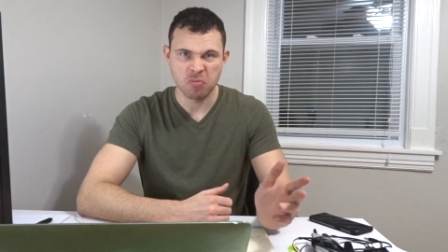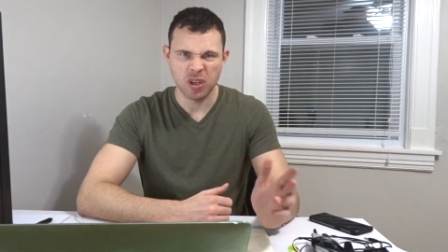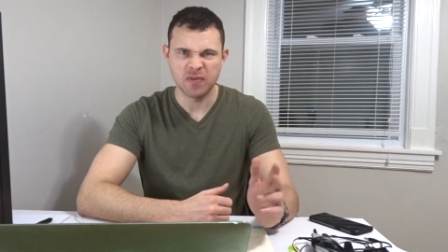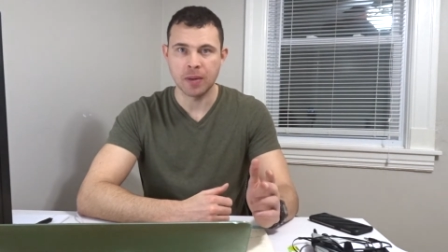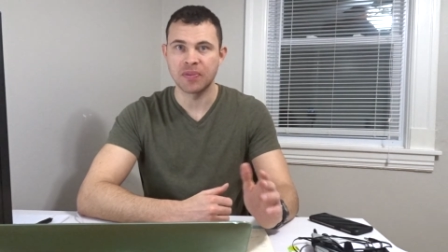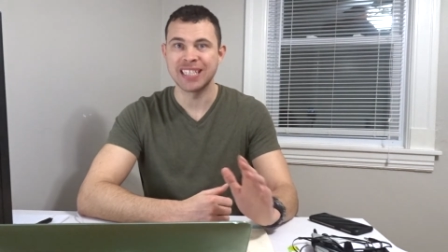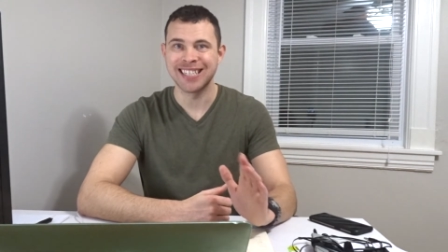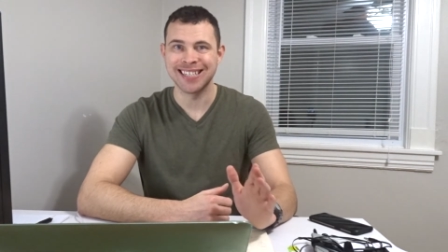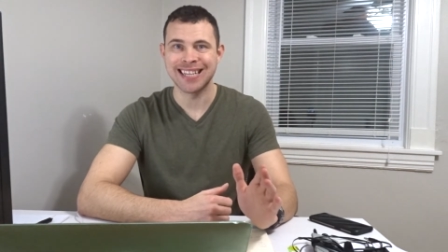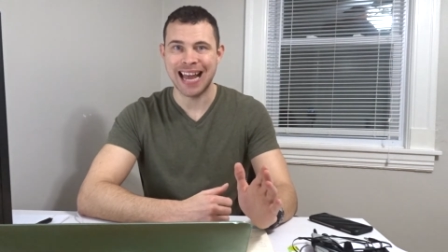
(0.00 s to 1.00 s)
If something
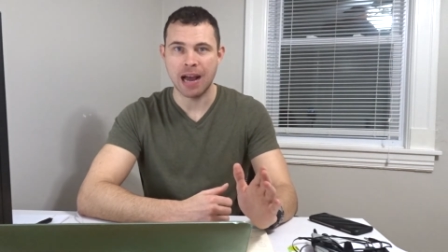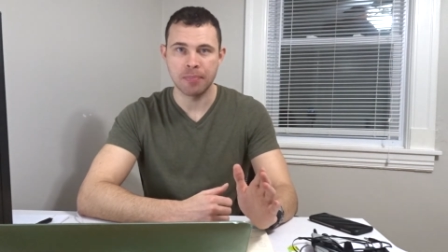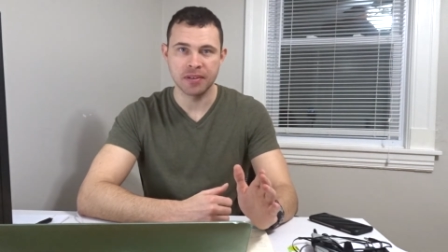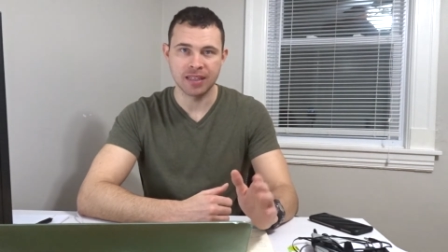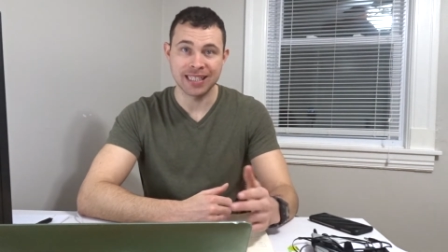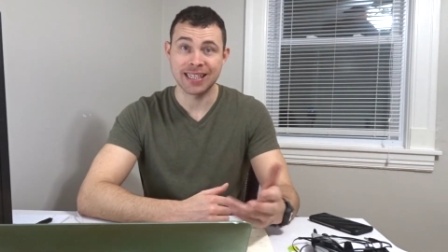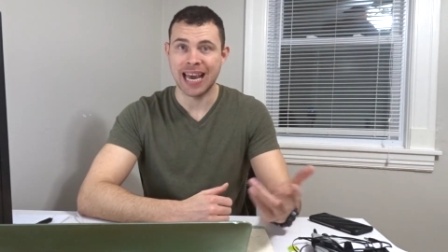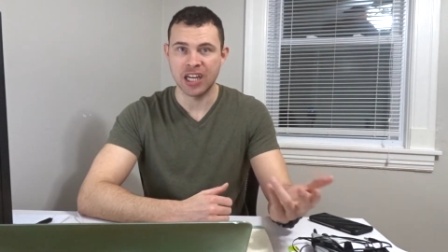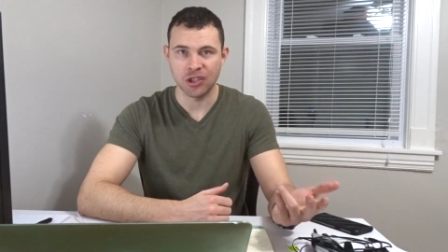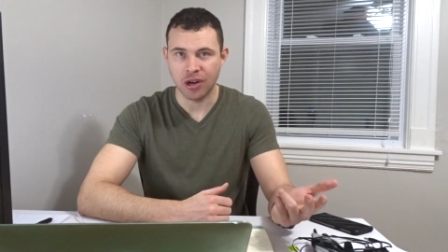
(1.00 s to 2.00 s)
does happen that's
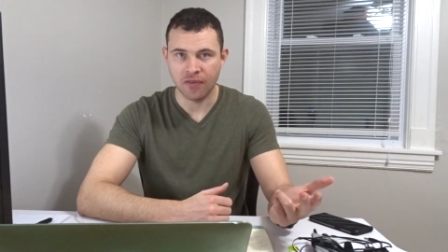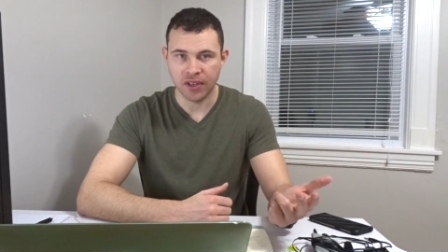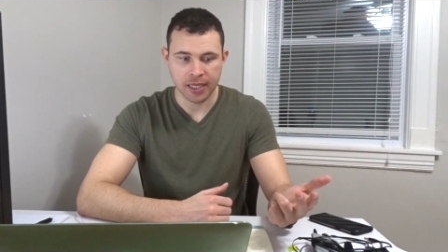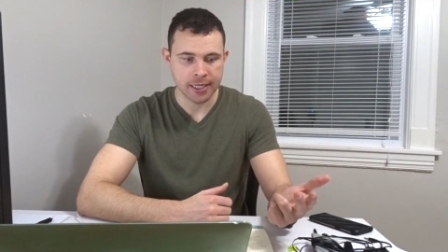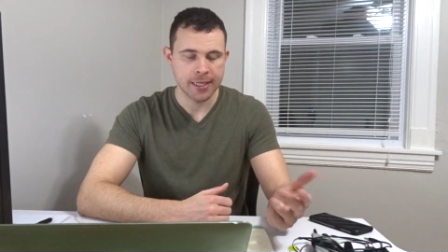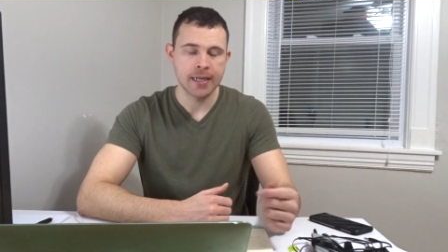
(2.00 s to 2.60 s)
catastrophic,